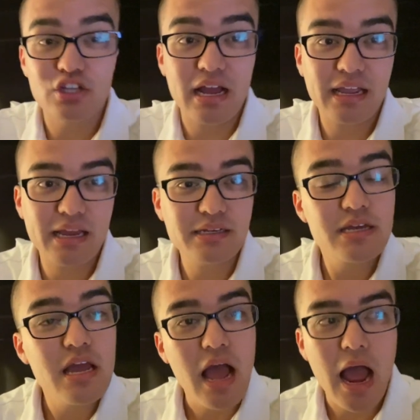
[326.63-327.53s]
jacket.
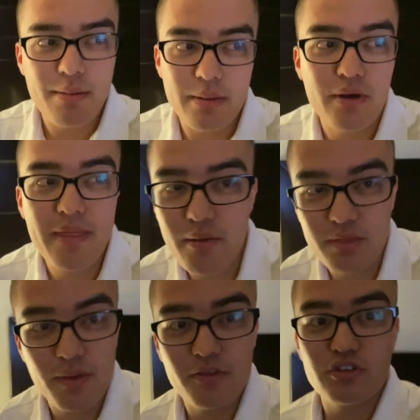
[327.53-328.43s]
I brought that with
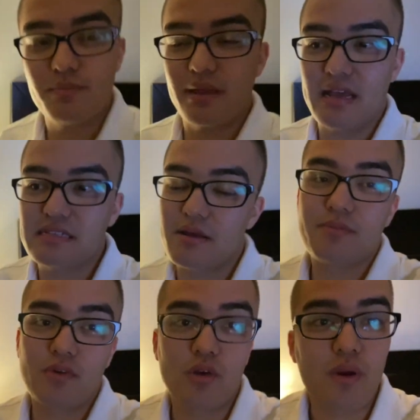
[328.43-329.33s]
me on the trip because
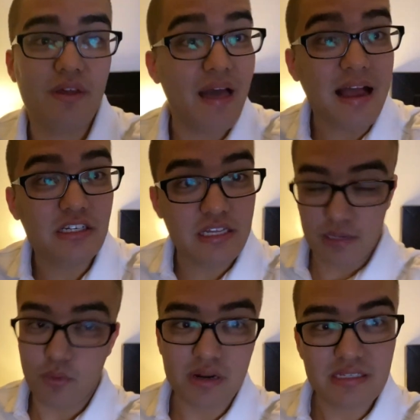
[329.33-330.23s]
I'm gonna wear that to the
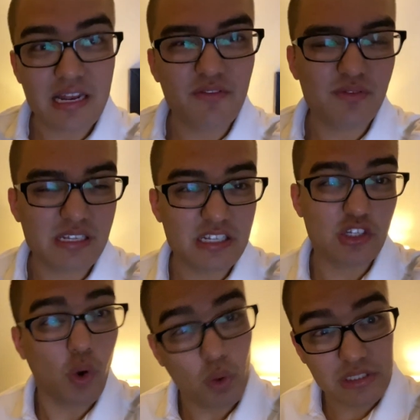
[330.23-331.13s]
airport and stuff since it's
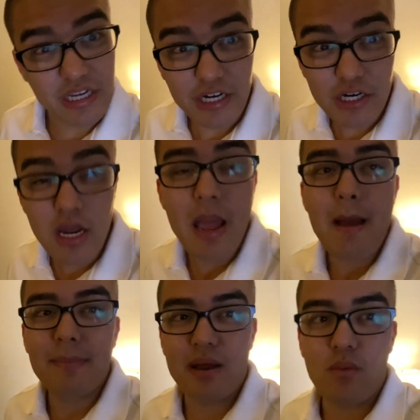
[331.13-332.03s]
cold here.
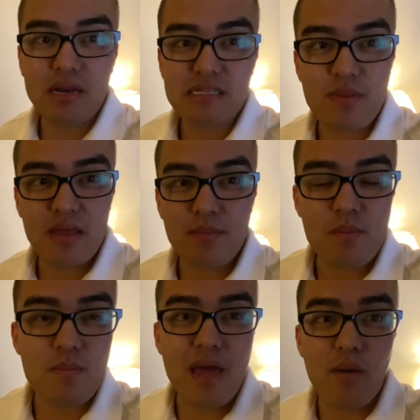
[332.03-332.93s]
But I wanted
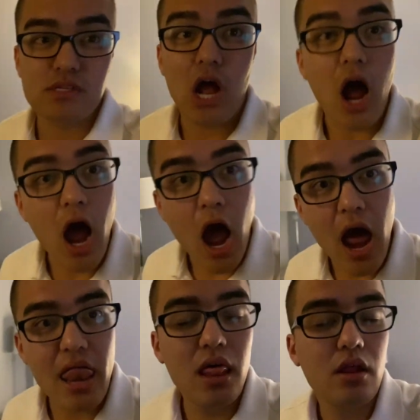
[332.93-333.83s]
something that was
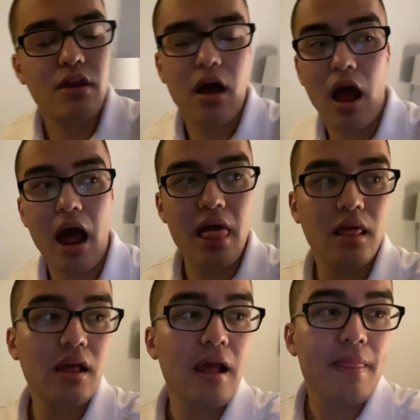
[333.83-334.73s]
not hot,
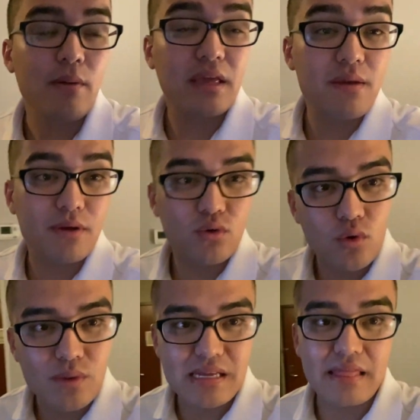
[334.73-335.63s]
that would keep me cool
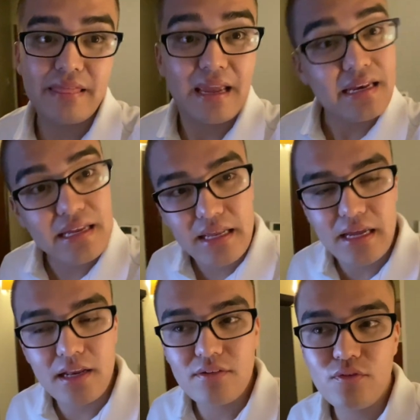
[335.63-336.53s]
once I landed
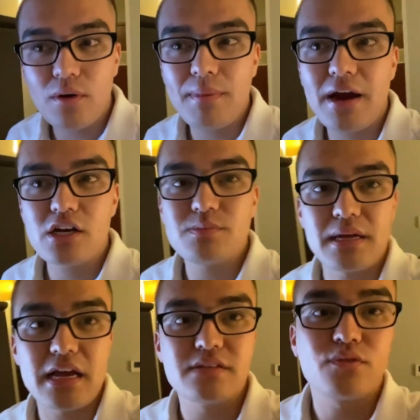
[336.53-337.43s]
in Fort Myers
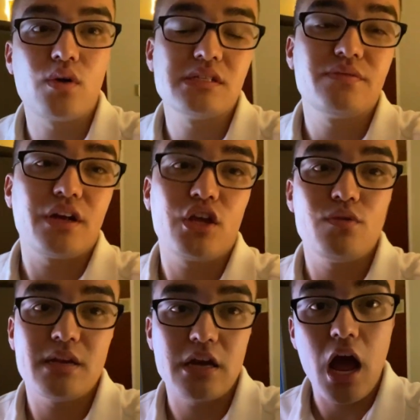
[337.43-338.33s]
because of course it's very
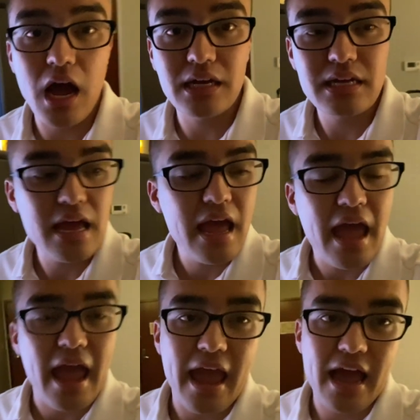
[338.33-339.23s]
humid and hot.
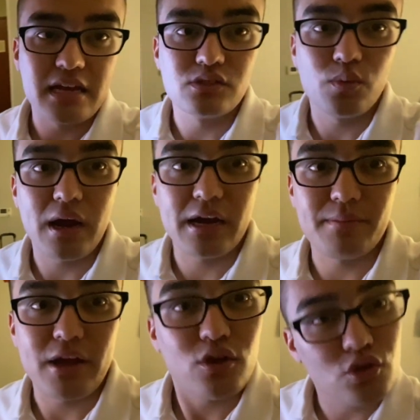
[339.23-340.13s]
And wearing my
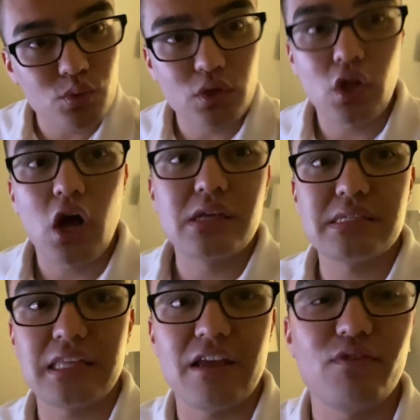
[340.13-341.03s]
usual long
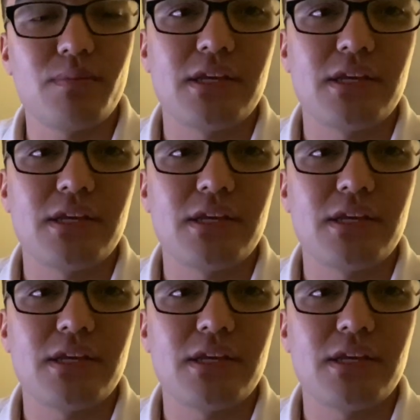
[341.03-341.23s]
sleeve with my